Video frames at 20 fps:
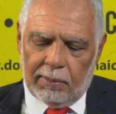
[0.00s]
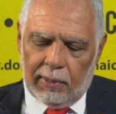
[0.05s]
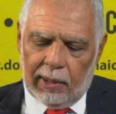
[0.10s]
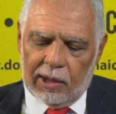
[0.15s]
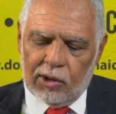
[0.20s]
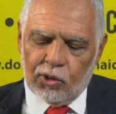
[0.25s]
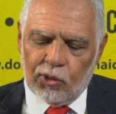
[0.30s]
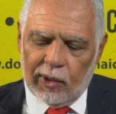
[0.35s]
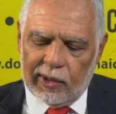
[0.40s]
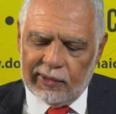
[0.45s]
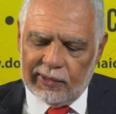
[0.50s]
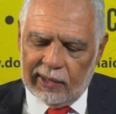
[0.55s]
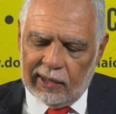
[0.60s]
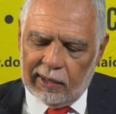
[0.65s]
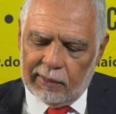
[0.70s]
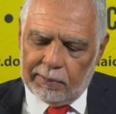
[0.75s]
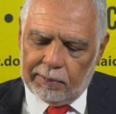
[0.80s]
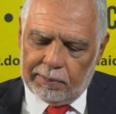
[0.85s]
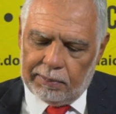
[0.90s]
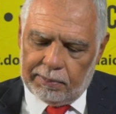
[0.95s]

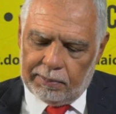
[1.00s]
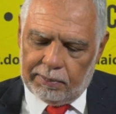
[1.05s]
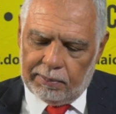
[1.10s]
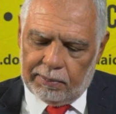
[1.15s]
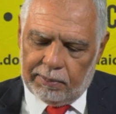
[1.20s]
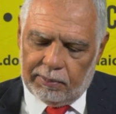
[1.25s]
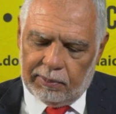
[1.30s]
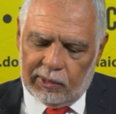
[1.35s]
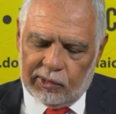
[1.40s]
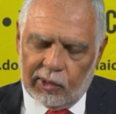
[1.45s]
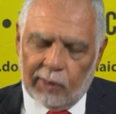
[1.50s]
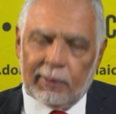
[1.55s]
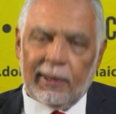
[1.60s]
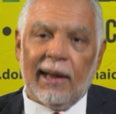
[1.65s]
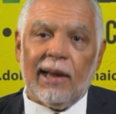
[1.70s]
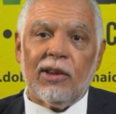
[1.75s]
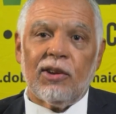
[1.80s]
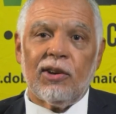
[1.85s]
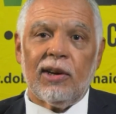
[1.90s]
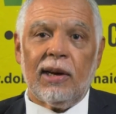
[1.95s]
interested
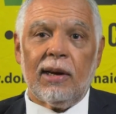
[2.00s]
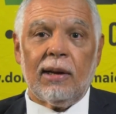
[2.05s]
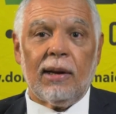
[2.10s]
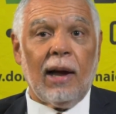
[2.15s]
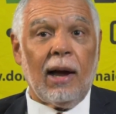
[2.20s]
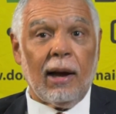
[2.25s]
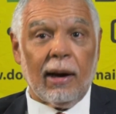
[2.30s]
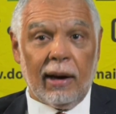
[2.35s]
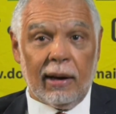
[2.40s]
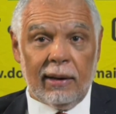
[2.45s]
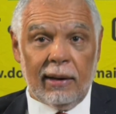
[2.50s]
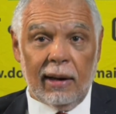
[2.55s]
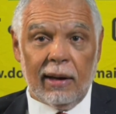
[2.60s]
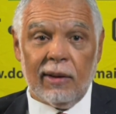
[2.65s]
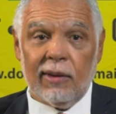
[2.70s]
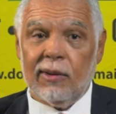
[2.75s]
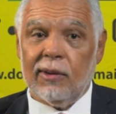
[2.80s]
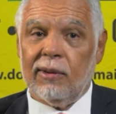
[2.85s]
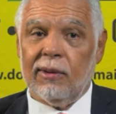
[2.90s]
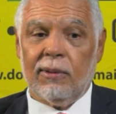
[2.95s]
supply chain
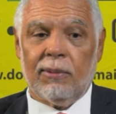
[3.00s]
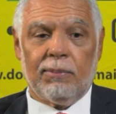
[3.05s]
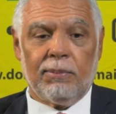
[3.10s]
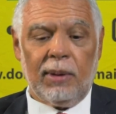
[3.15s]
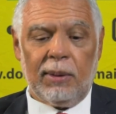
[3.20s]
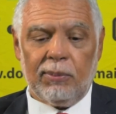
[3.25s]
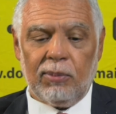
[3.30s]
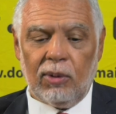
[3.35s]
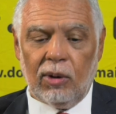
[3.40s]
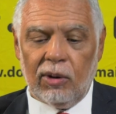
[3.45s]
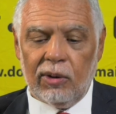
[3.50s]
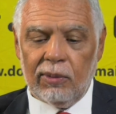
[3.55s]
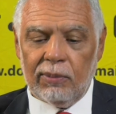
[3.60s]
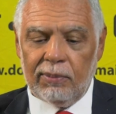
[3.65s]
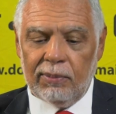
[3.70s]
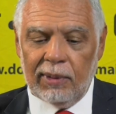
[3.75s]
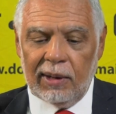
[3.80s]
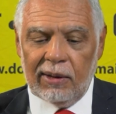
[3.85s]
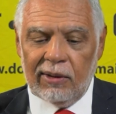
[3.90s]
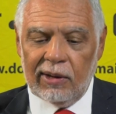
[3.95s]
architects, people
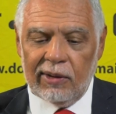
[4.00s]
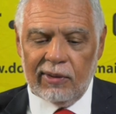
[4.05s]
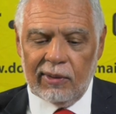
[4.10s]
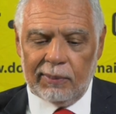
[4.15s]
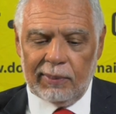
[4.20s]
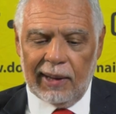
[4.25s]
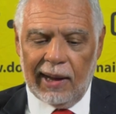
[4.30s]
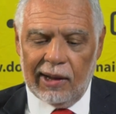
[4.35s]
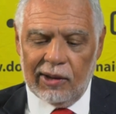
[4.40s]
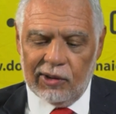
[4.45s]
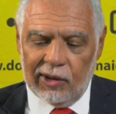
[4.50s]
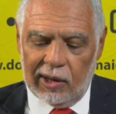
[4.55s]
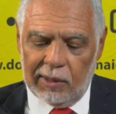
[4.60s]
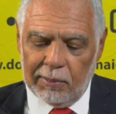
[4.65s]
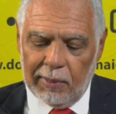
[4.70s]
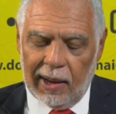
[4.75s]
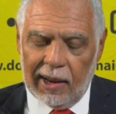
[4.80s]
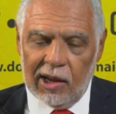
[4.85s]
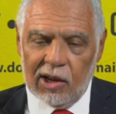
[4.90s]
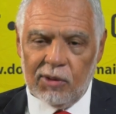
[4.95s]
in the supply chain
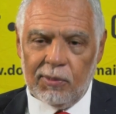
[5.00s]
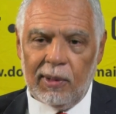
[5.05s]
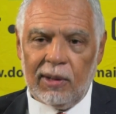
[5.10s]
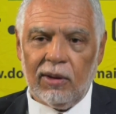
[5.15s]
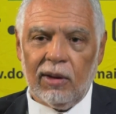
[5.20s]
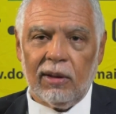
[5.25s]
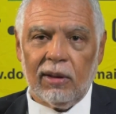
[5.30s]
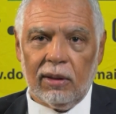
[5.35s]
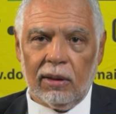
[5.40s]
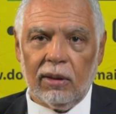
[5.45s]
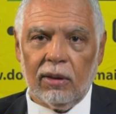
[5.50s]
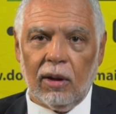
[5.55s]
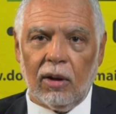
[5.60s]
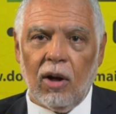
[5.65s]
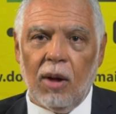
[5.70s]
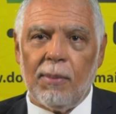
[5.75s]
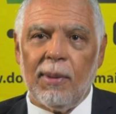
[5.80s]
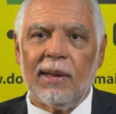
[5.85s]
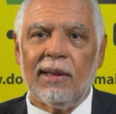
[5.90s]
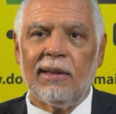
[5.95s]
management, to
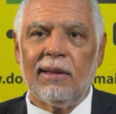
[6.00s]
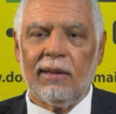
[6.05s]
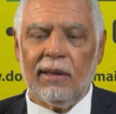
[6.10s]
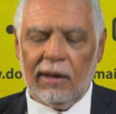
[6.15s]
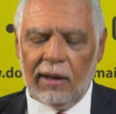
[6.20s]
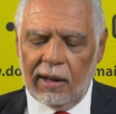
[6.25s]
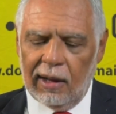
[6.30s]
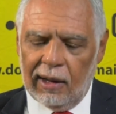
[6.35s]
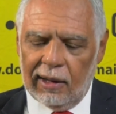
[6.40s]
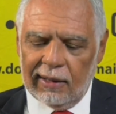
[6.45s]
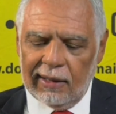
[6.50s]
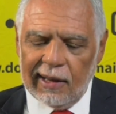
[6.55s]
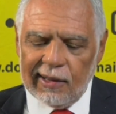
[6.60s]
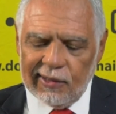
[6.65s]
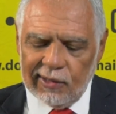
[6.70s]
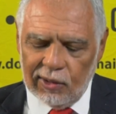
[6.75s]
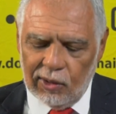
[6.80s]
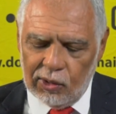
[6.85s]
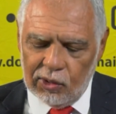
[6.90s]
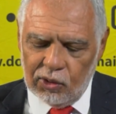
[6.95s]
come and
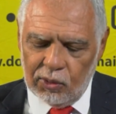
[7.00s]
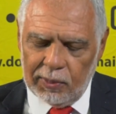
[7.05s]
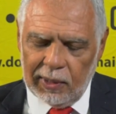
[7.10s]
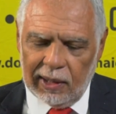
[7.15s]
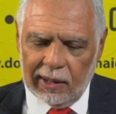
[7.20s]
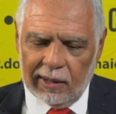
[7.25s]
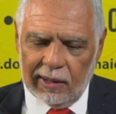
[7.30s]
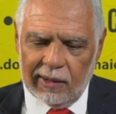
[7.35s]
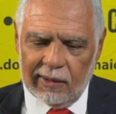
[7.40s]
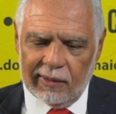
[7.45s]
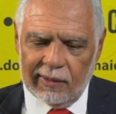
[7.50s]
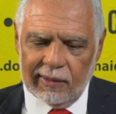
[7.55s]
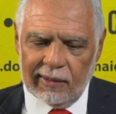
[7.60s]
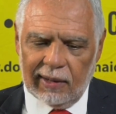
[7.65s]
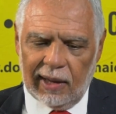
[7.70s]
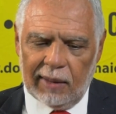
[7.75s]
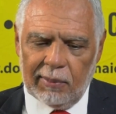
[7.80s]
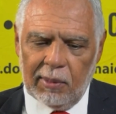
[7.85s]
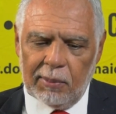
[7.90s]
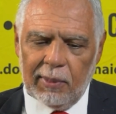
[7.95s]
test out Jamaica's
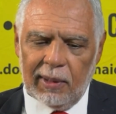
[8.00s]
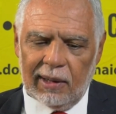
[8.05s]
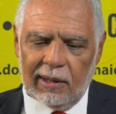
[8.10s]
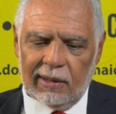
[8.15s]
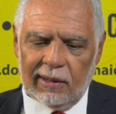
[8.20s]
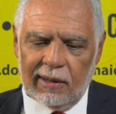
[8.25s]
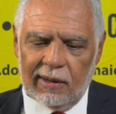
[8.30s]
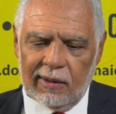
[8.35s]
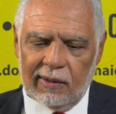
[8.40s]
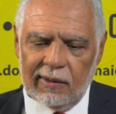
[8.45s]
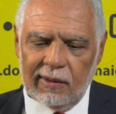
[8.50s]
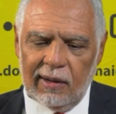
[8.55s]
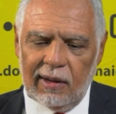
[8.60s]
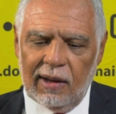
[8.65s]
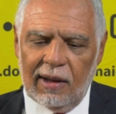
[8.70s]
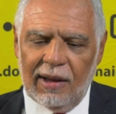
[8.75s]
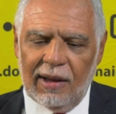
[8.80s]
capabilities